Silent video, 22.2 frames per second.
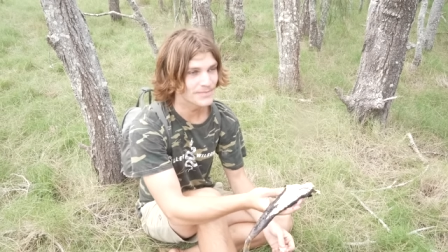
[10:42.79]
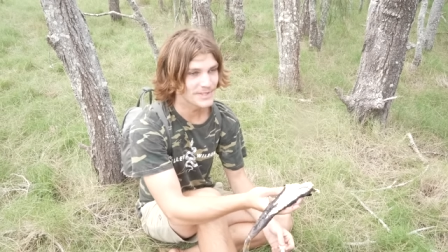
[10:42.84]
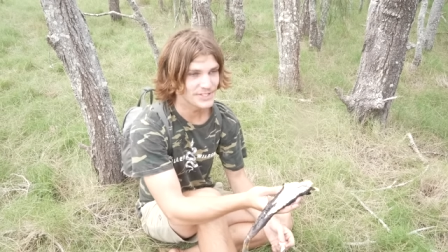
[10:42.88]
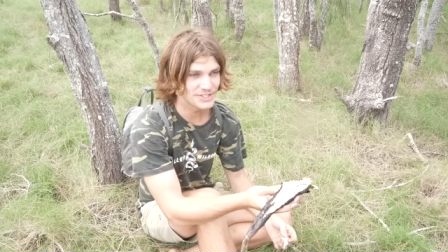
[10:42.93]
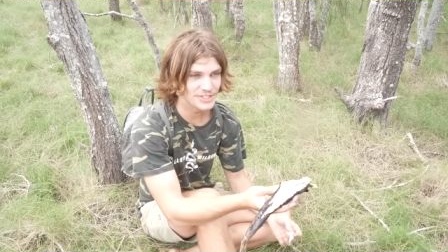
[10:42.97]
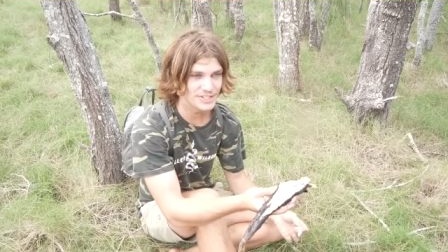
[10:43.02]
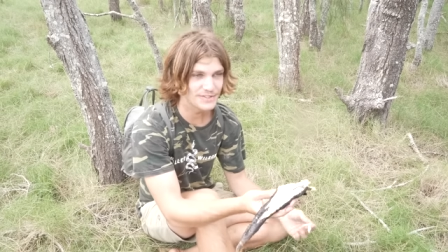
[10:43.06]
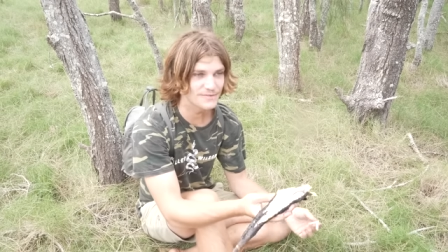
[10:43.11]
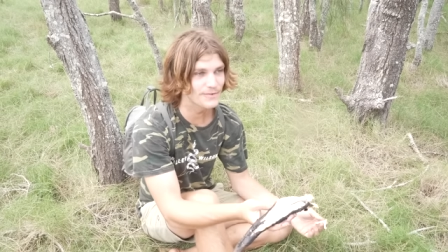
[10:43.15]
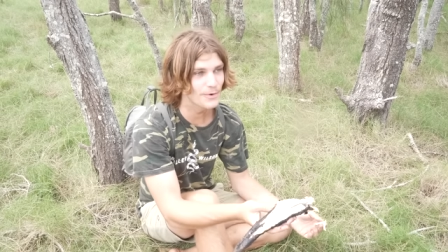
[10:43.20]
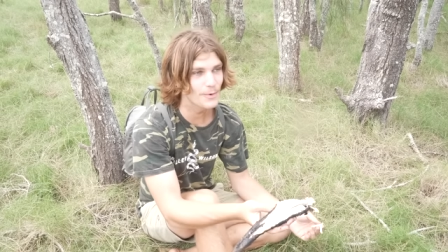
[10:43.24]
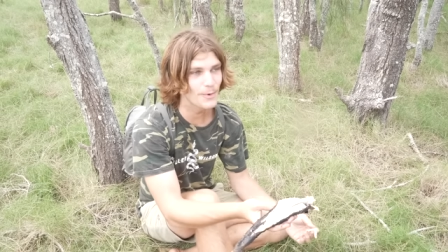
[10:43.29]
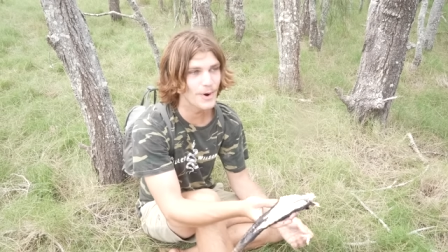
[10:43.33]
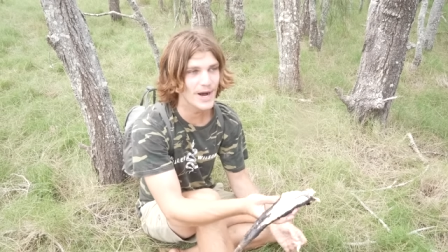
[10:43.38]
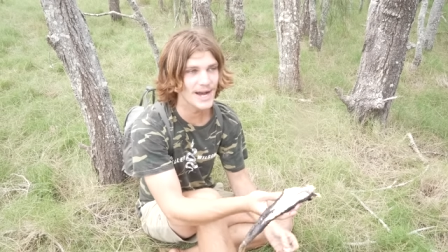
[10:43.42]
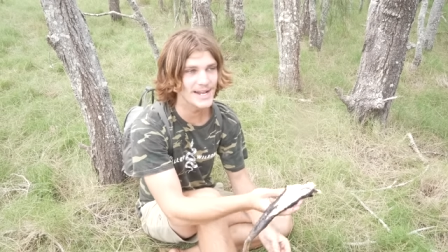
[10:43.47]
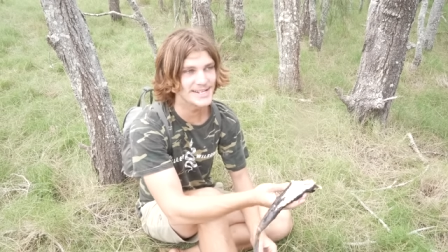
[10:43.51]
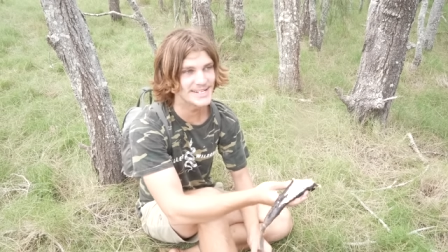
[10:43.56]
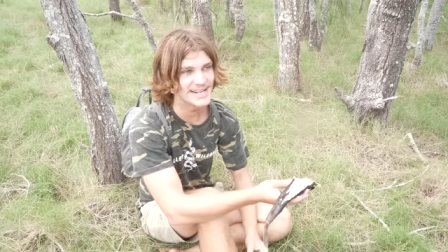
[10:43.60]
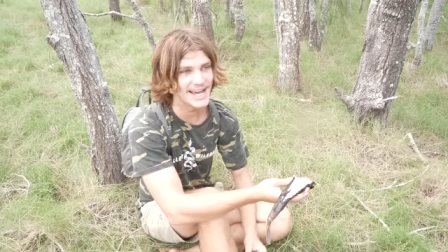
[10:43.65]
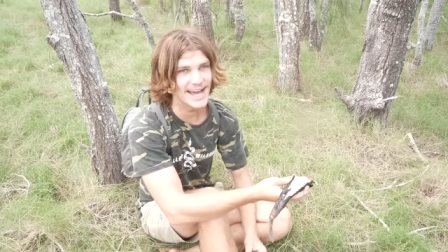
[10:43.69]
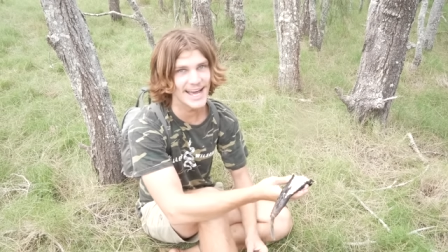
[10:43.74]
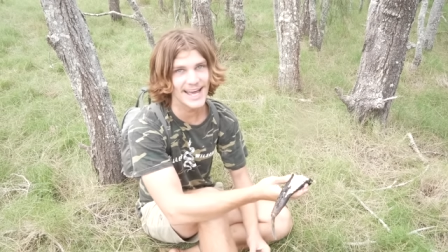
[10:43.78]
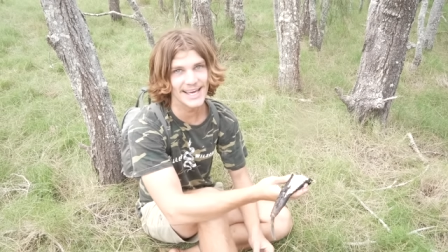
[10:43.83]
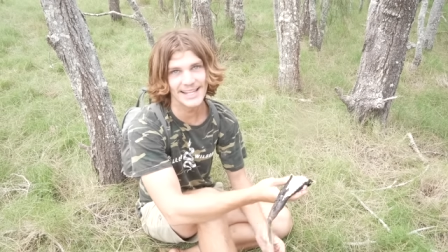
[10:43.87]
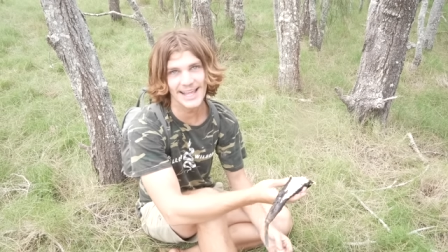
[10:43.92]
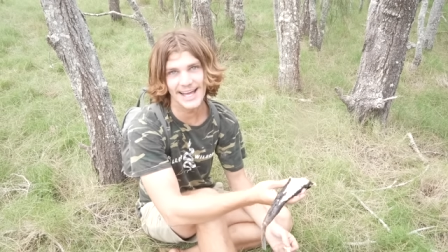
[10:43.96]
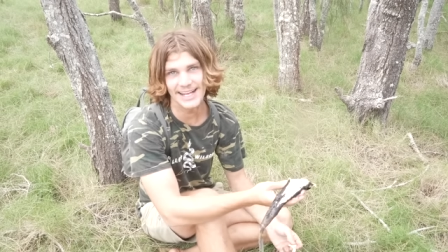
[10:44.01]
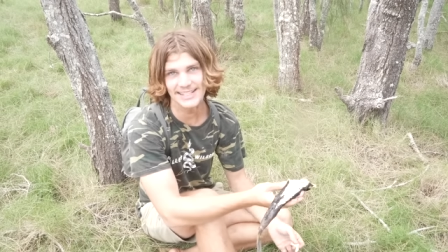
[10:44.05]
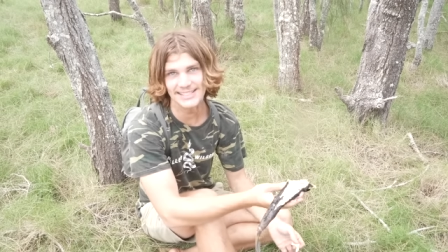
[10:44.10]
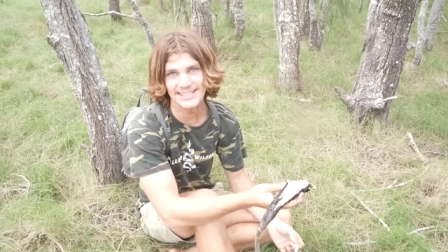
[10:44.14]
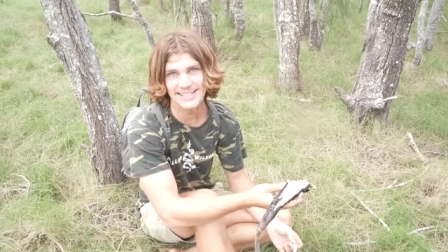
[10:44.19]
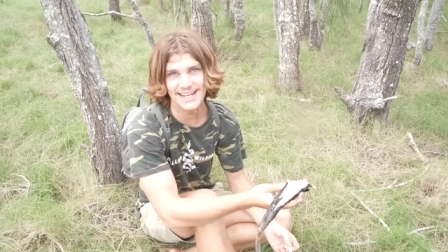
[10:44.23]
just for one day
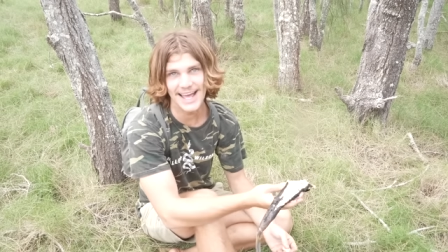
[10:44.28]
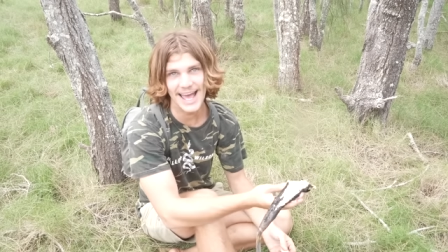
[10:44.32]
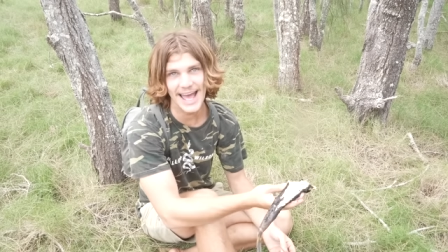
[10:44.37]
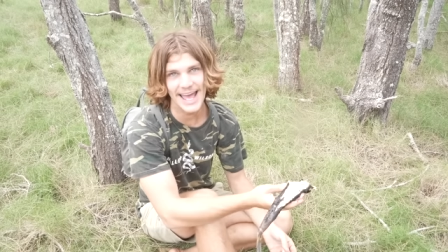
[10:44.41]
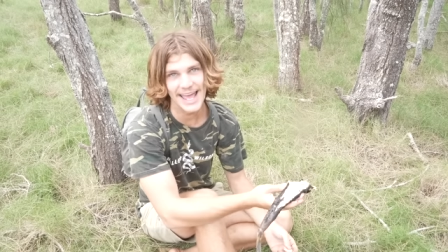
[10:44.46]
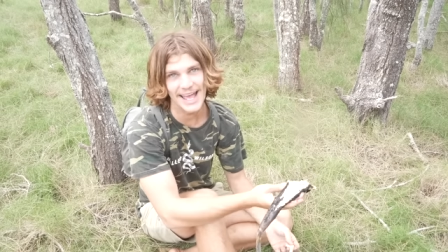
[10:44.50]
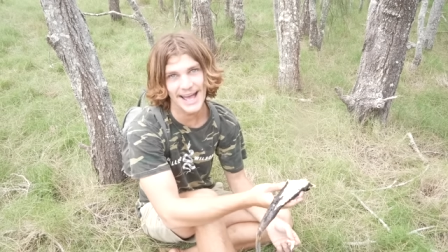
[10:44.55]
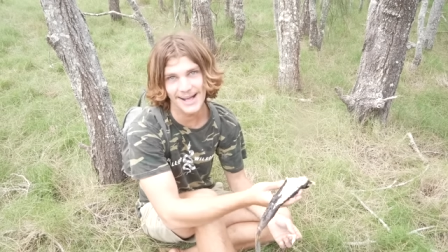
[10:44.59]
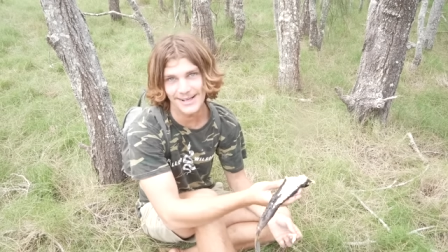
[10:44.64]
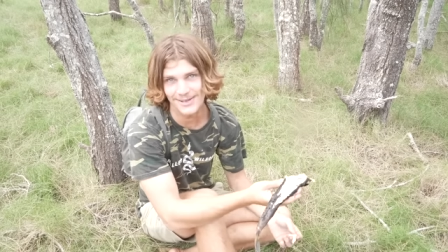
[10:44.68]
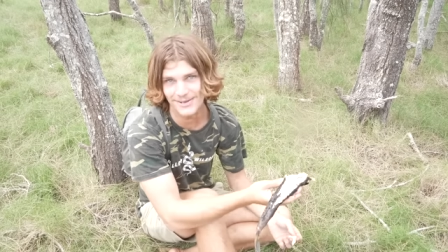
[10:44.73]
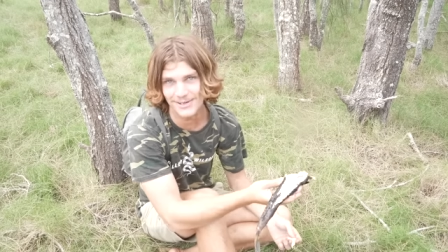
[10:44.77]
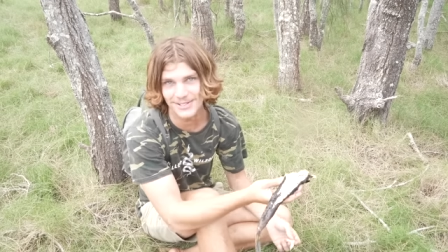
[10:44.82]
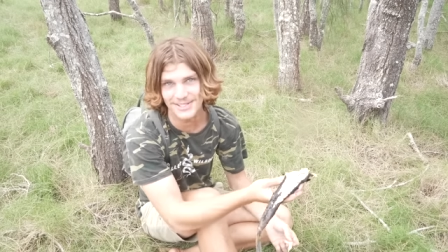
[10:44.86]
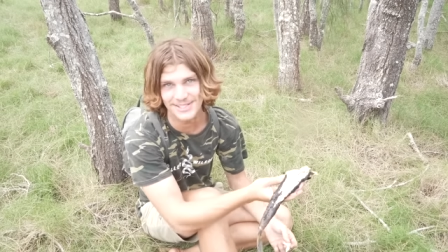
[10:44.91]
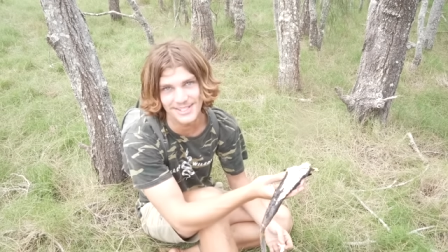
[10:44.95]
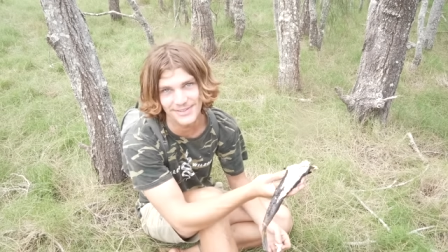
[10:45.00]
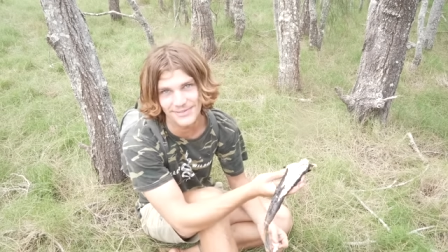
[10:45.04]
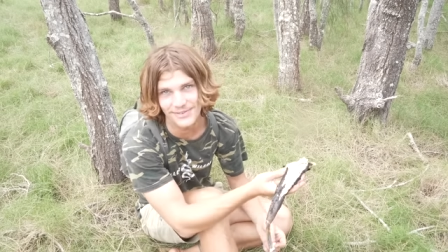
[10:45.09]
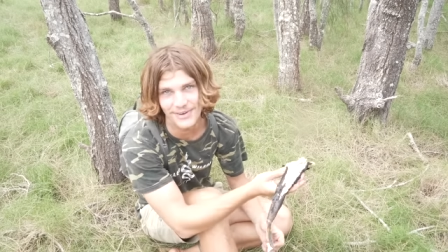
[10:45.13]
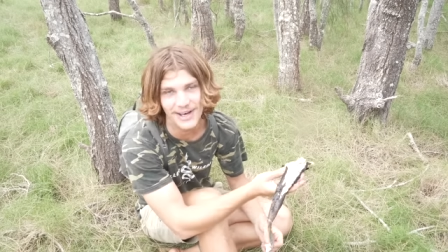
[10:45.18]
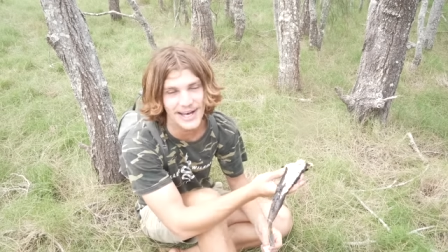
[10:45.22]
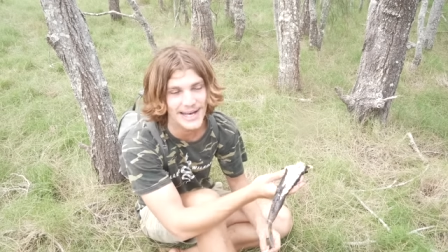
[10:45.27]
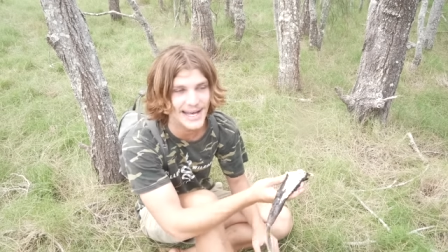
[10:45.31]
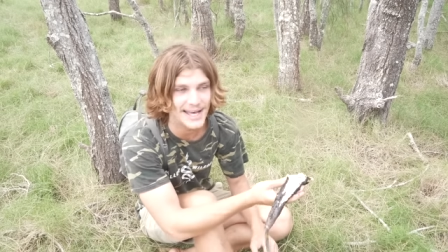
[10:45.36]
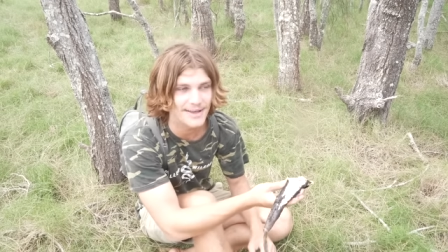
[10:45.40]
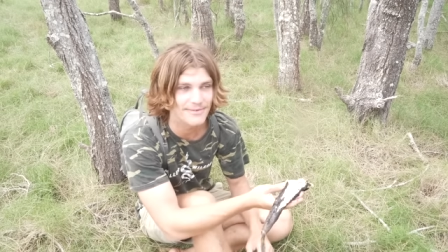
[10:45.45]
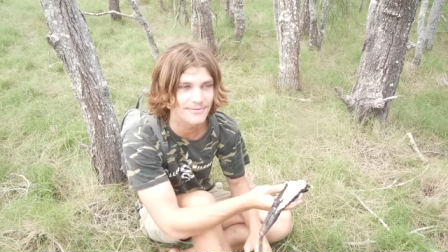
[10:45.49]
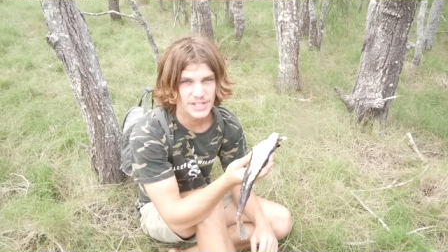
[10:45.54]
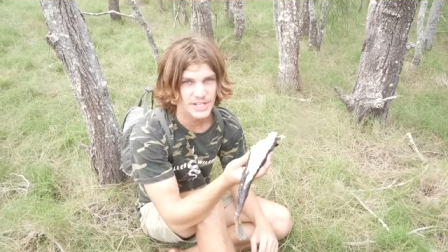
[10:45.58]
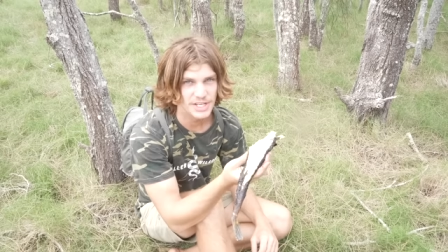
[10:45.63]
like today, I could survive.